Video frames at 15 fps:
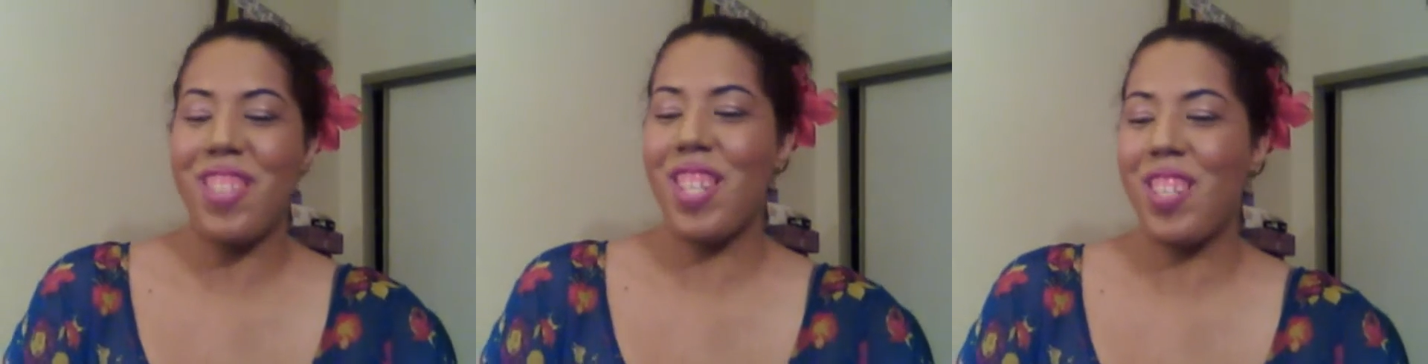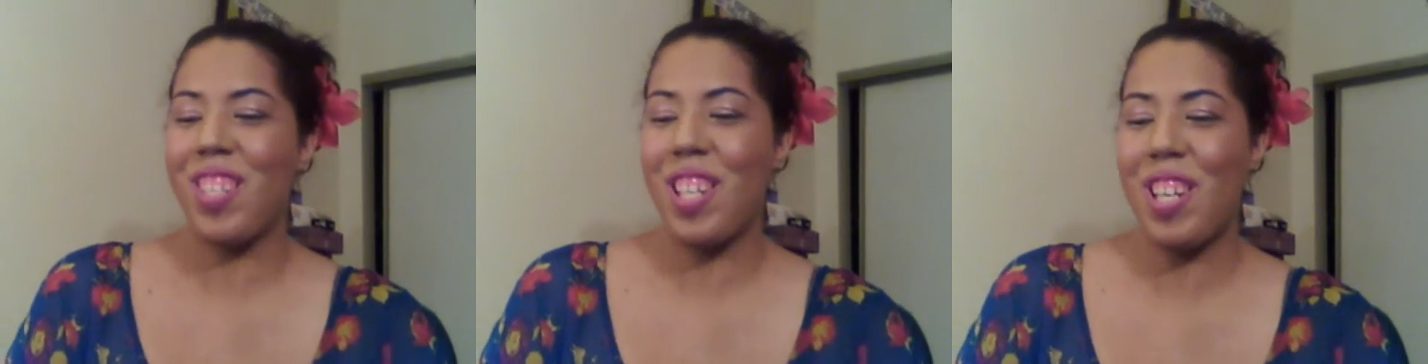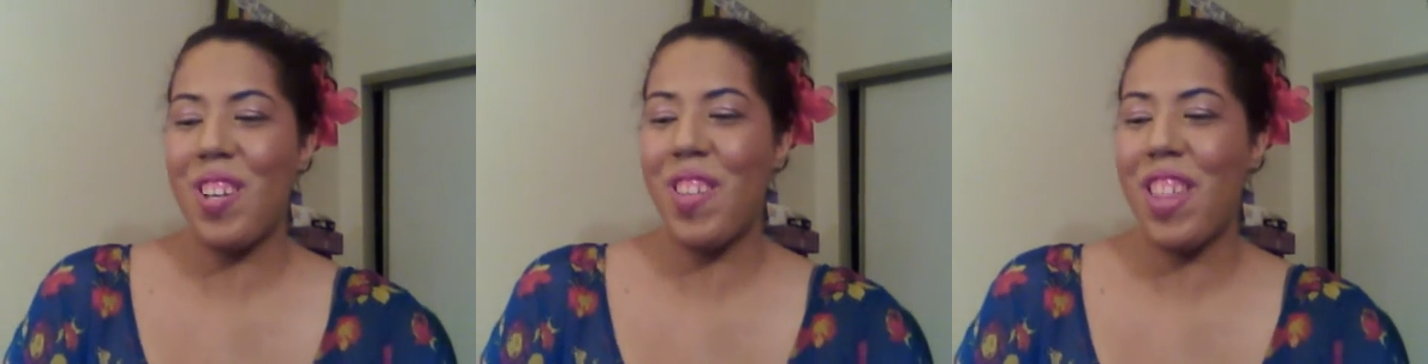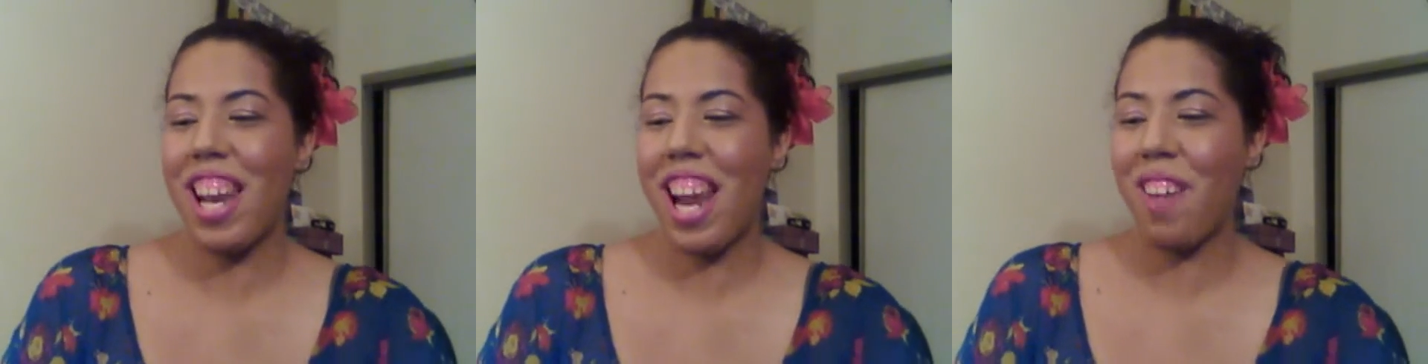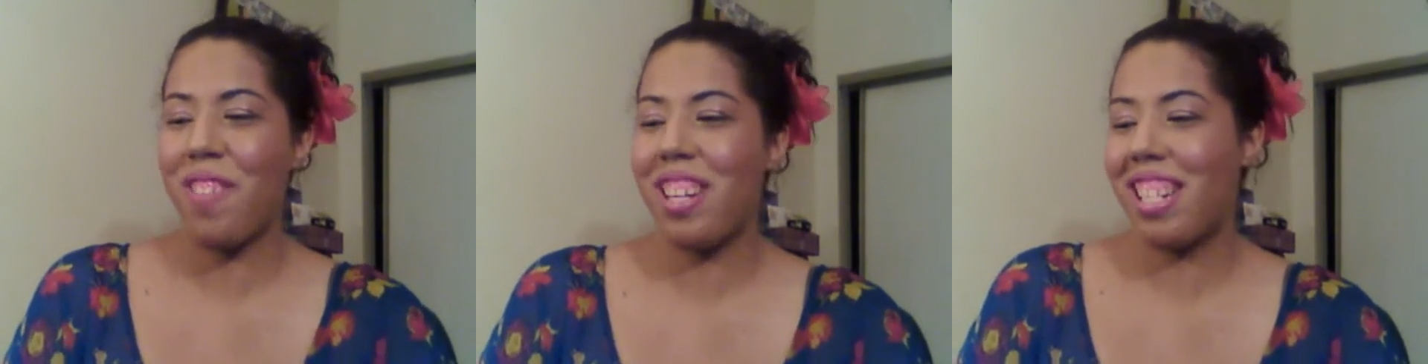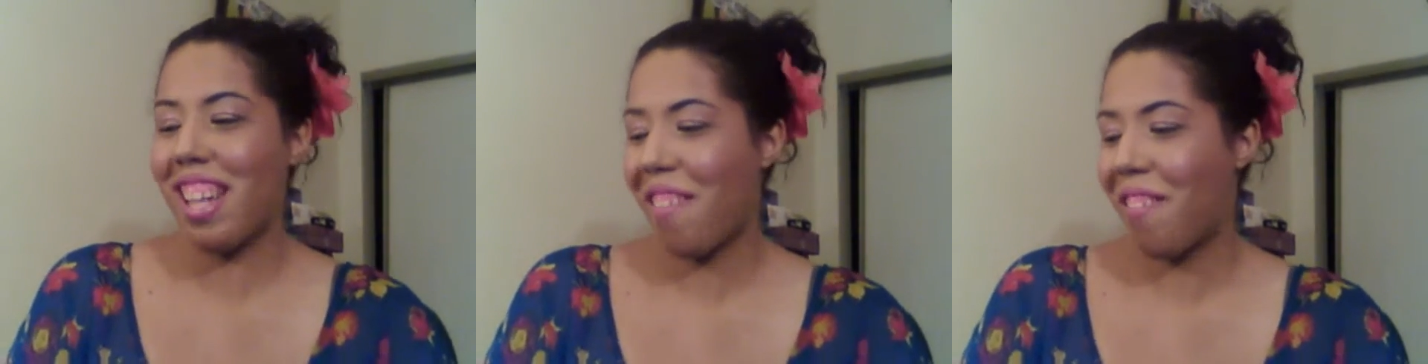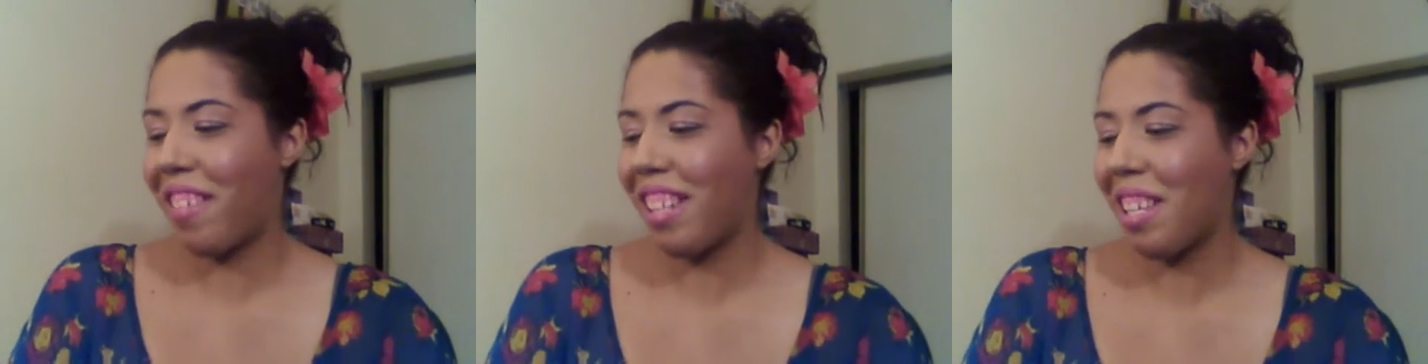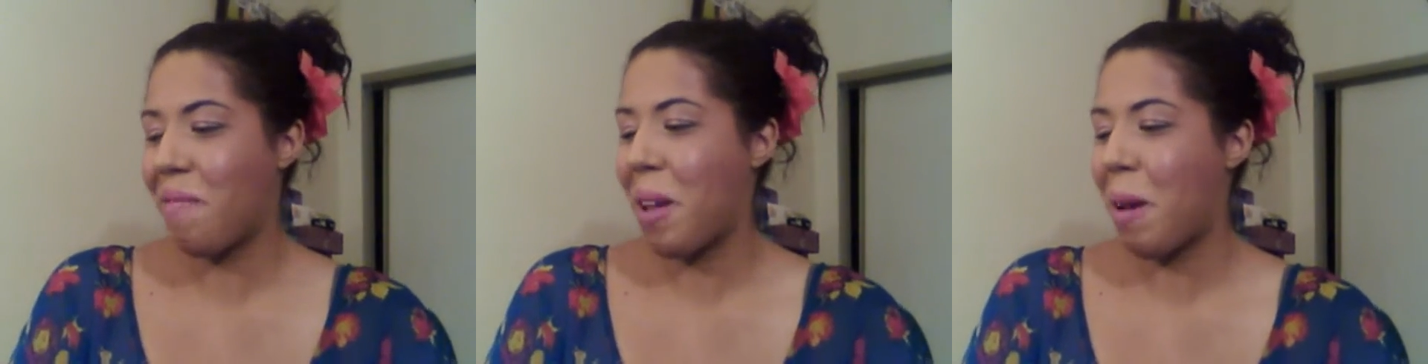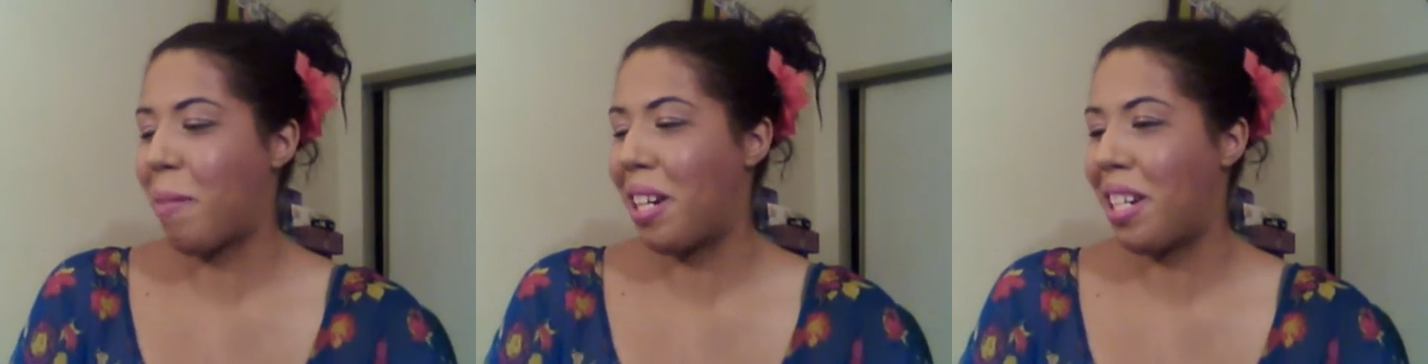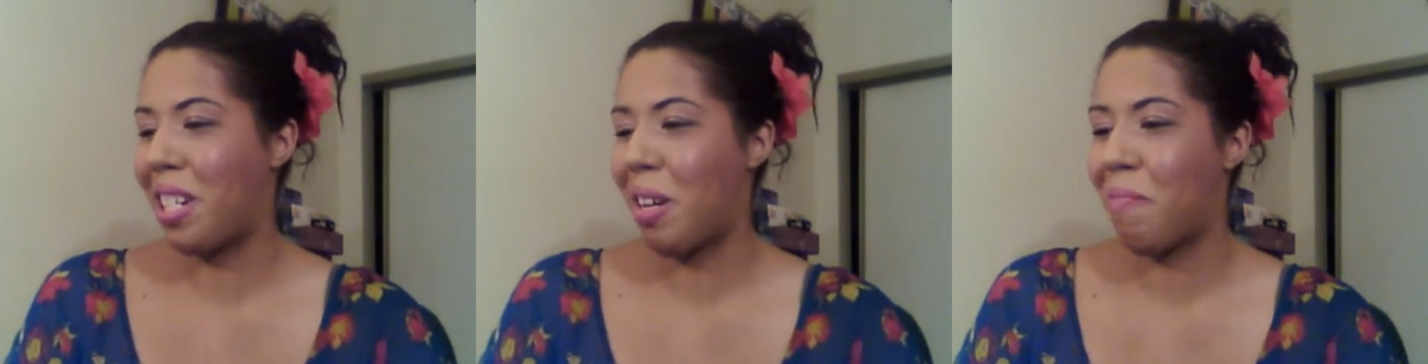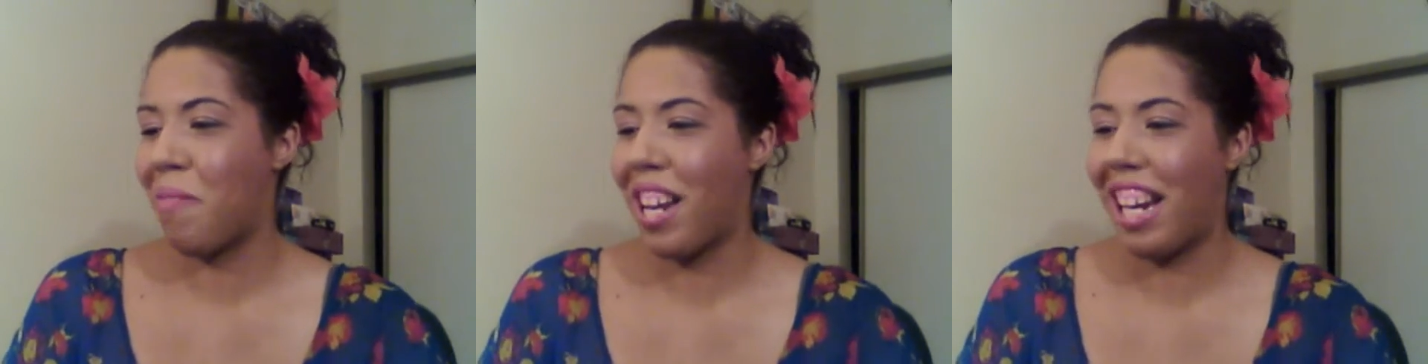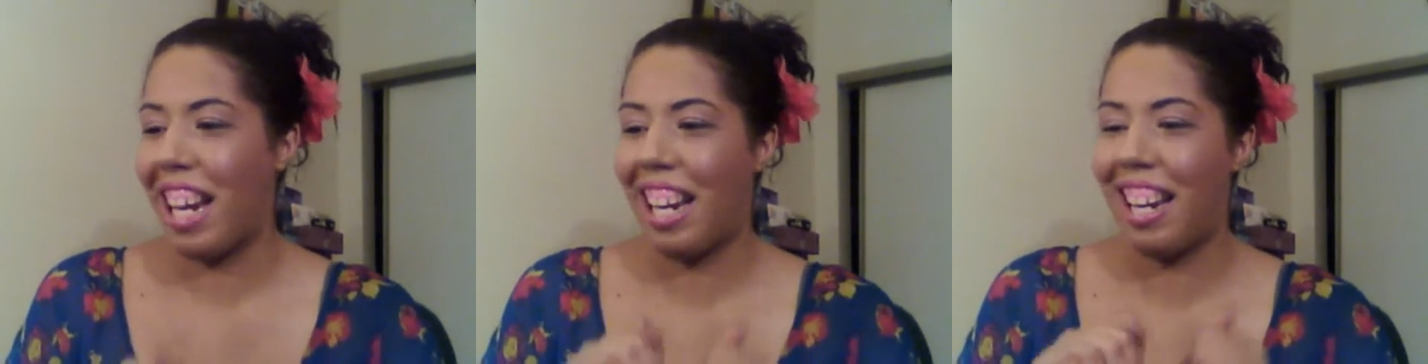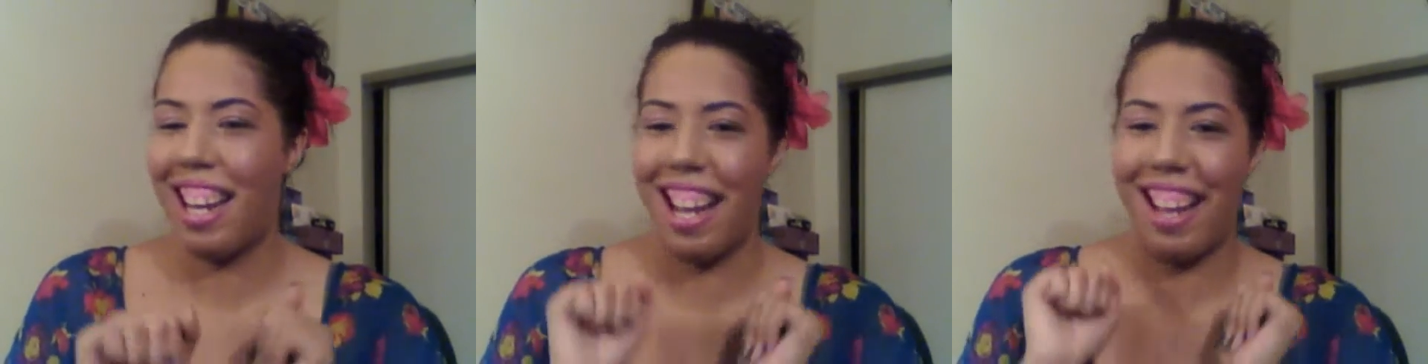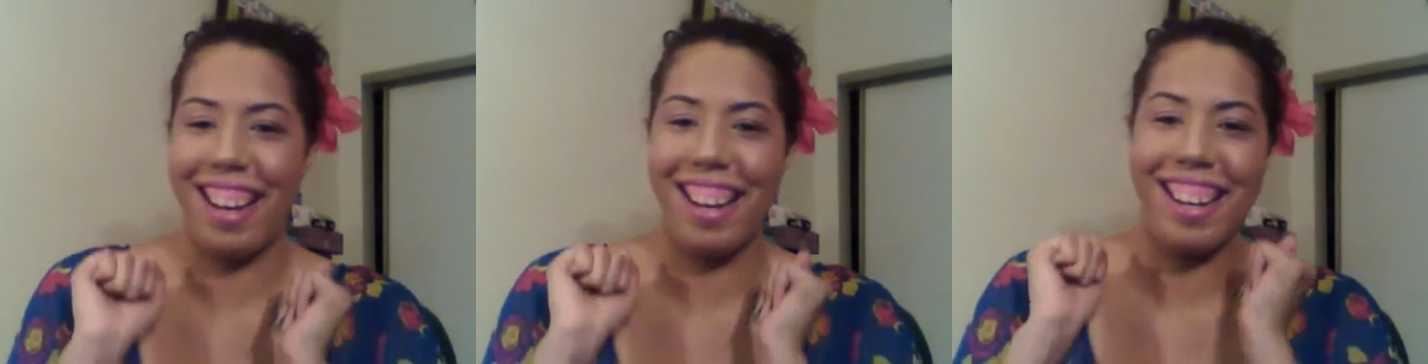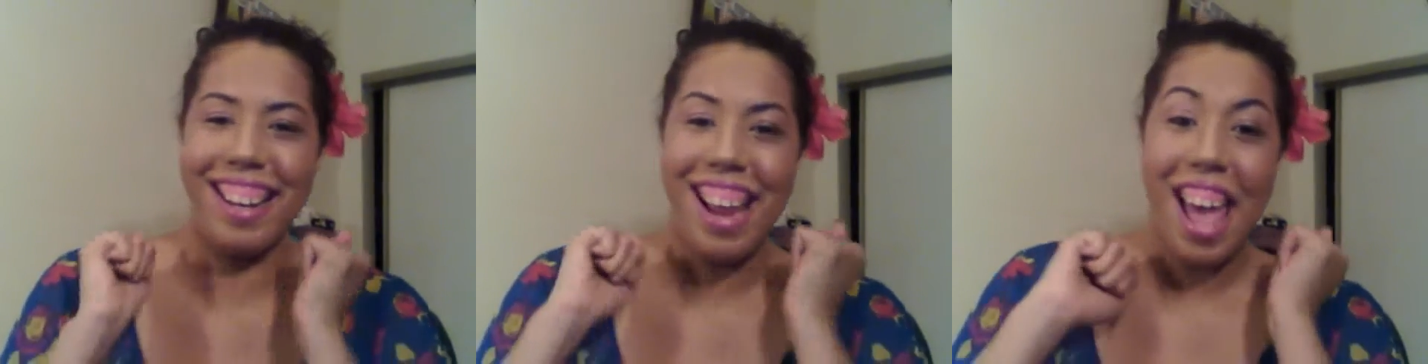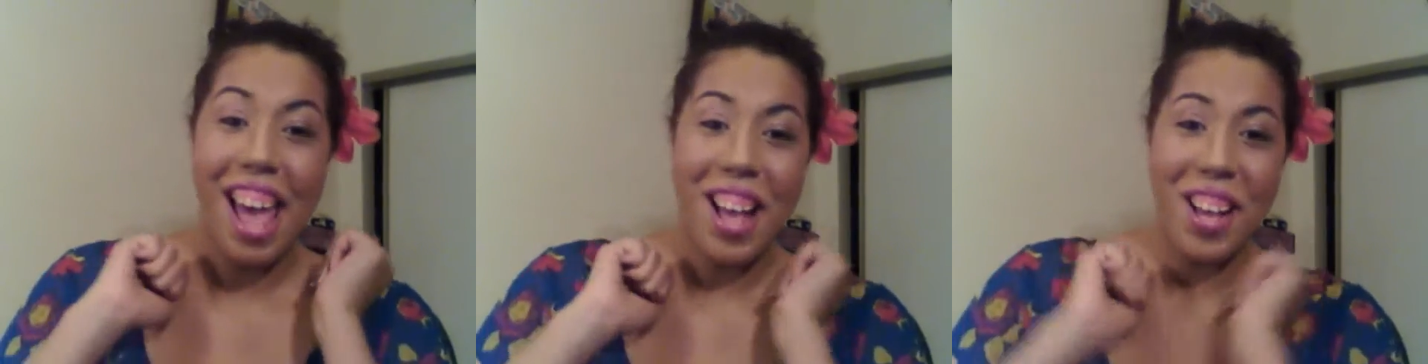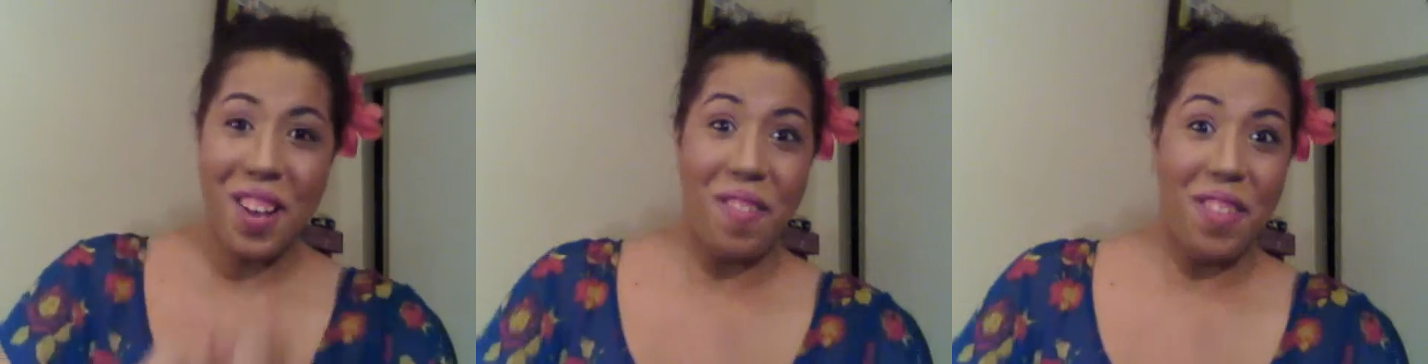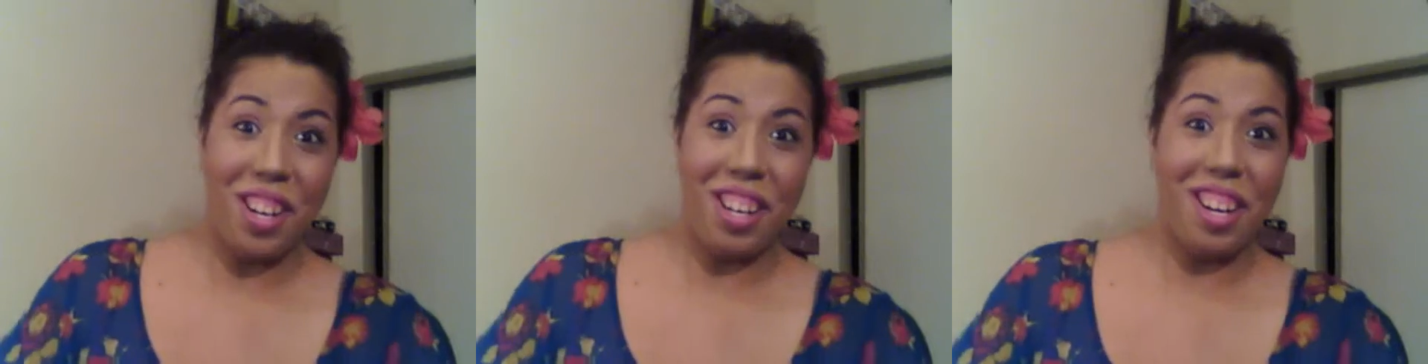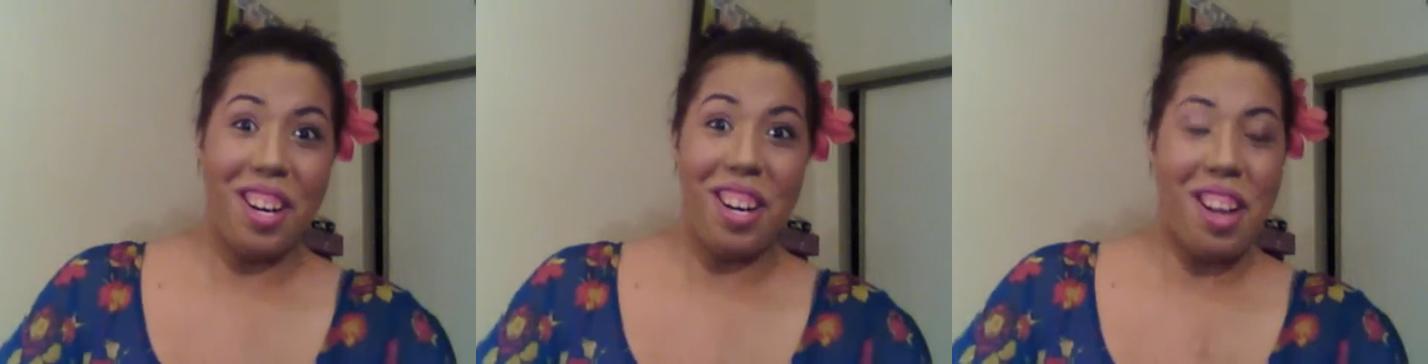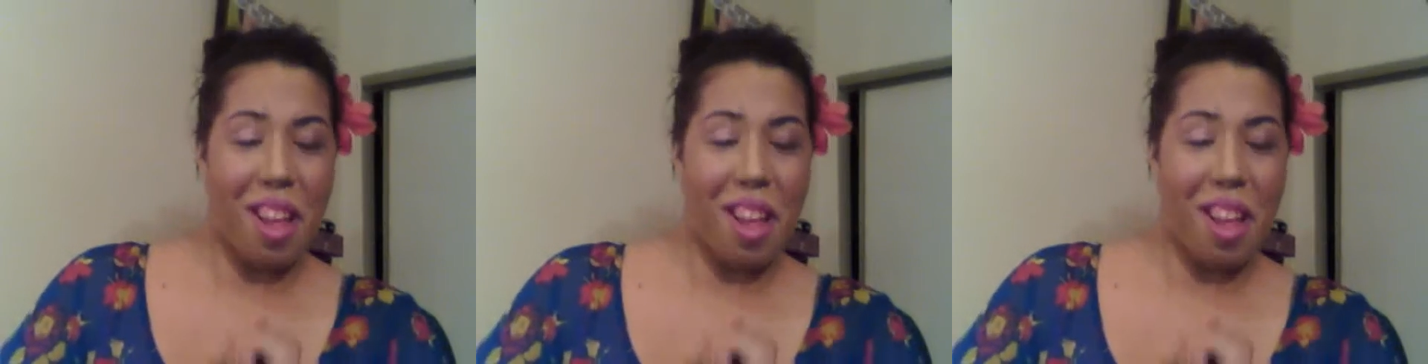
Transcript: so she knew that I would definitely be able to jump right in and give her